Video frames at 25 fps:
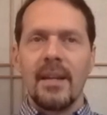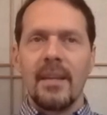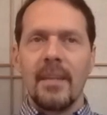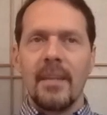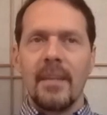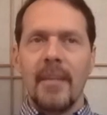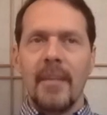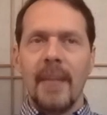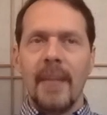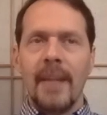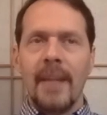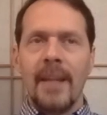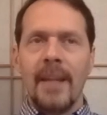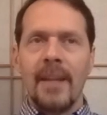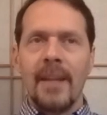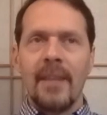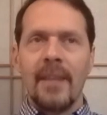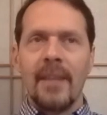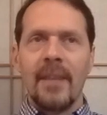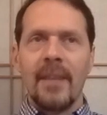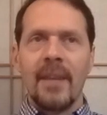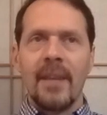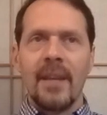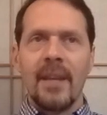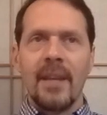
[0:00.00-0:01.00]

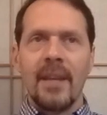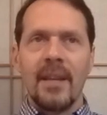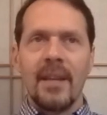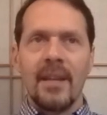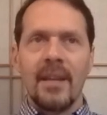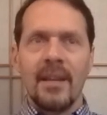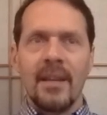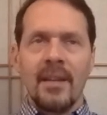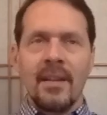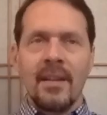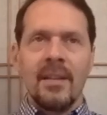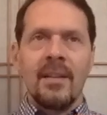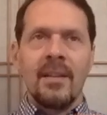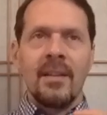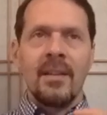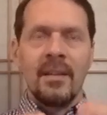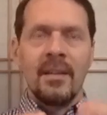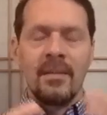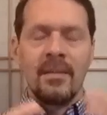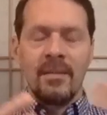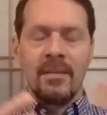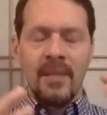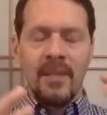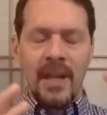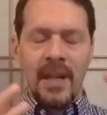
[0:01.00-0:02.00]
identifying
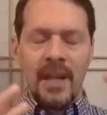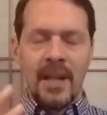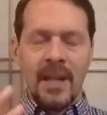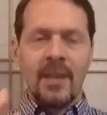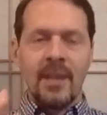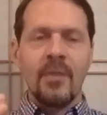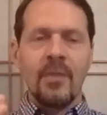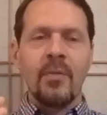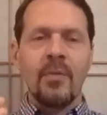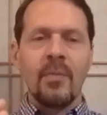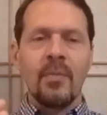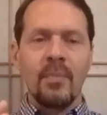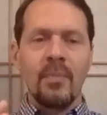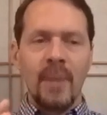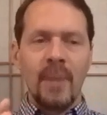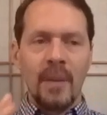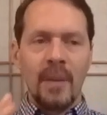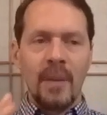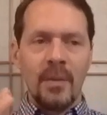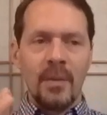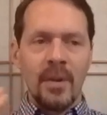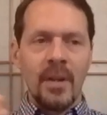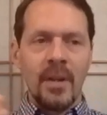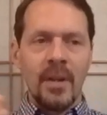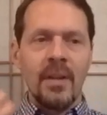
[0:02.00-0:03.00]
the negative
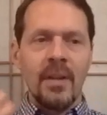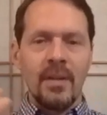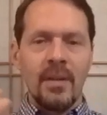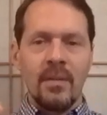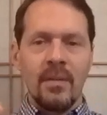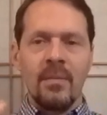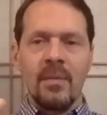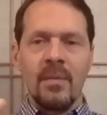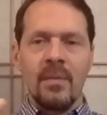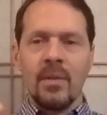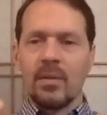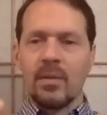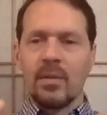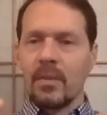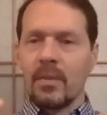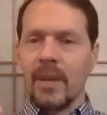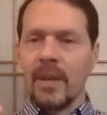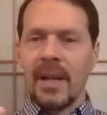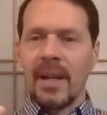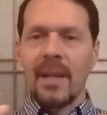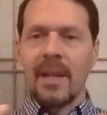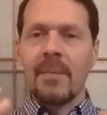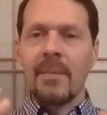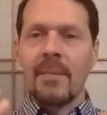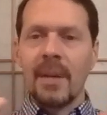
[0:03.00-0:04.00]
memory,
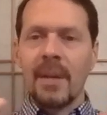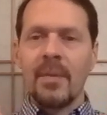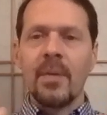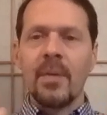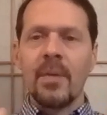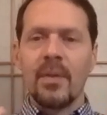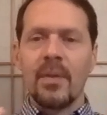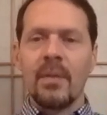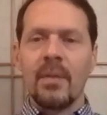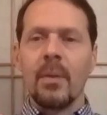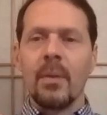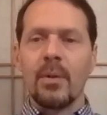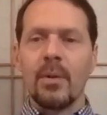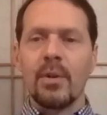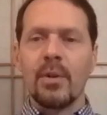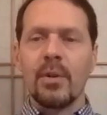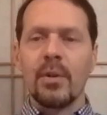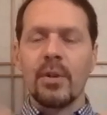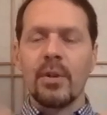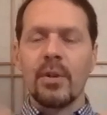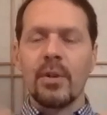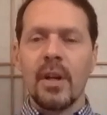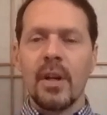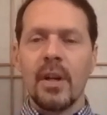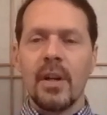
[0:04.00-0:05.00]
traumatic memory with an
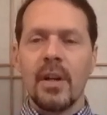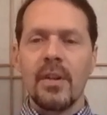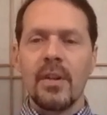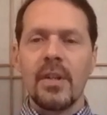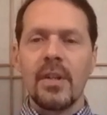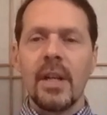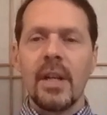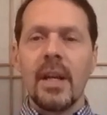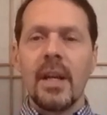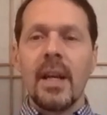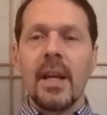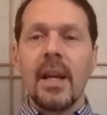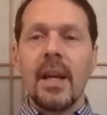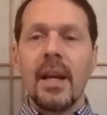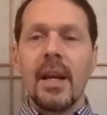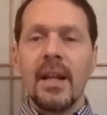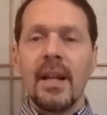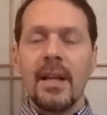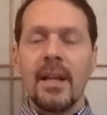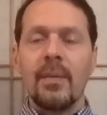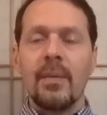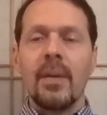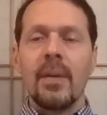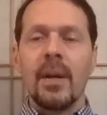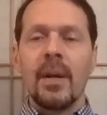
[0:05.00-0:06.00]
emotional charge, and
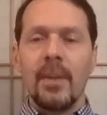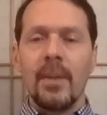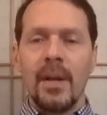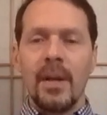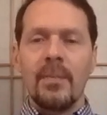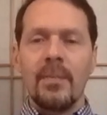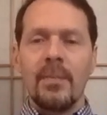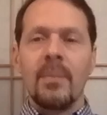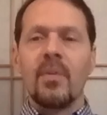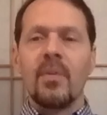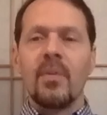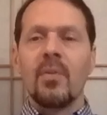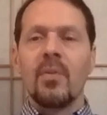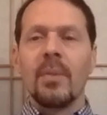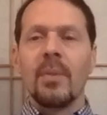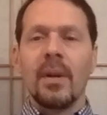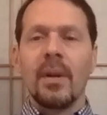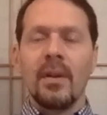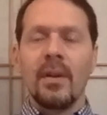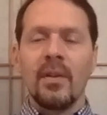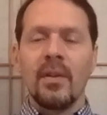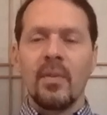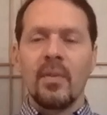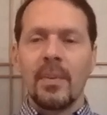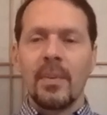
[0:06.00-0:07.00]
I would have them
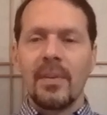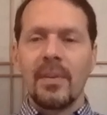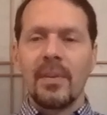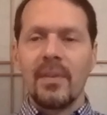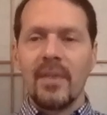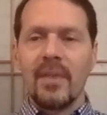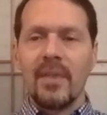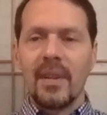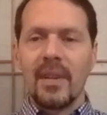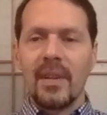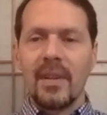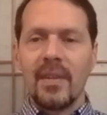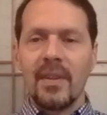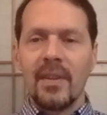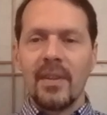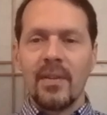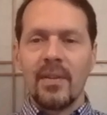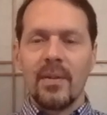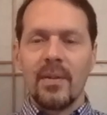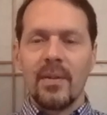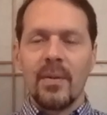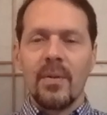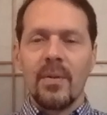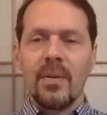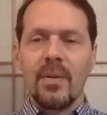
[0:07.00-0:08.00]
smell specific
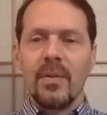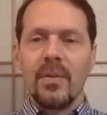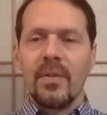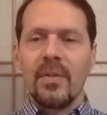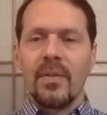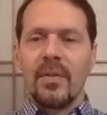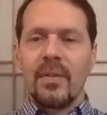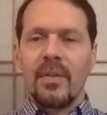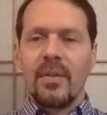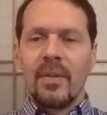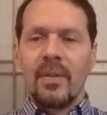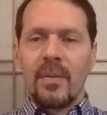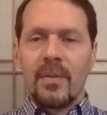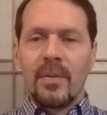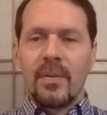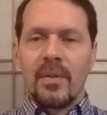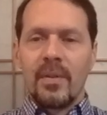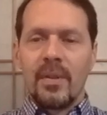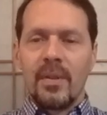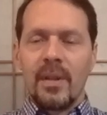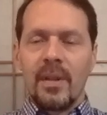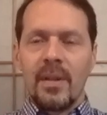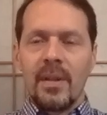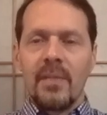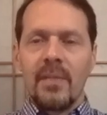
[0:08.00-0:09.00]
essential oils. There was a
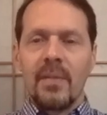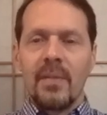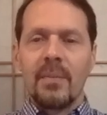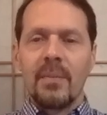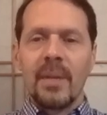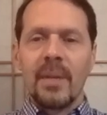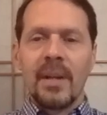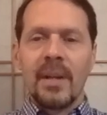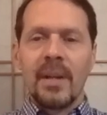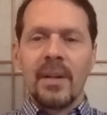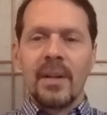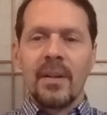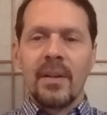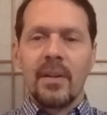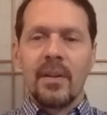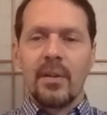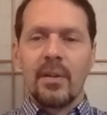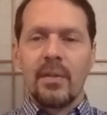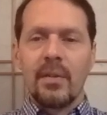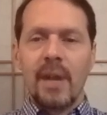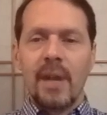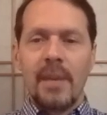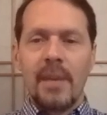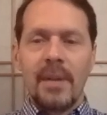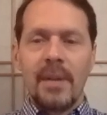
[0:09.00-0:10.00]
Young Living blend called
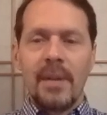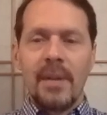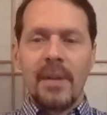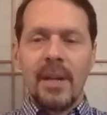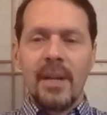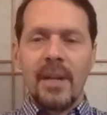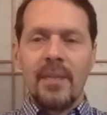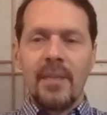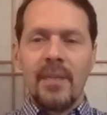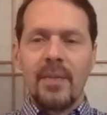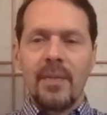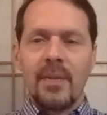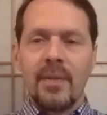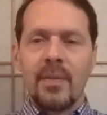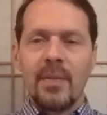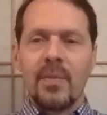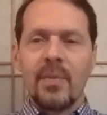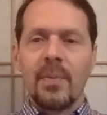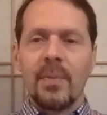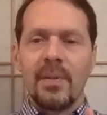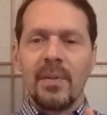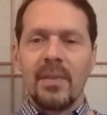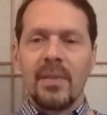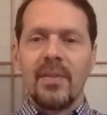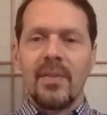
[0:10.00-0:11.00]
Trauma Life, which was
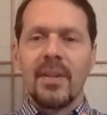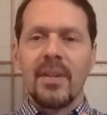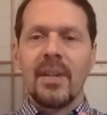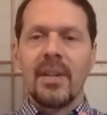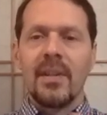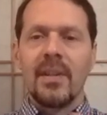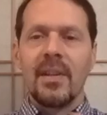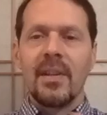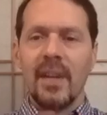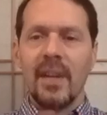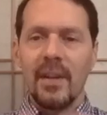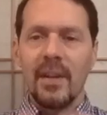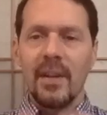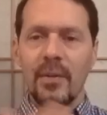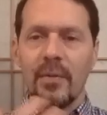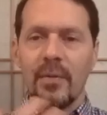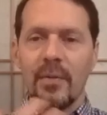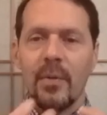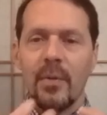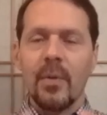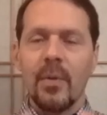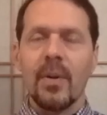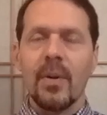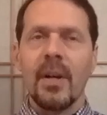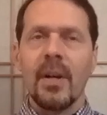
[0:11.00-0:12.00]
specifically designed
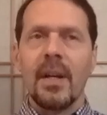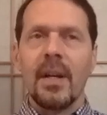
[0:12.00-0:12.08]
for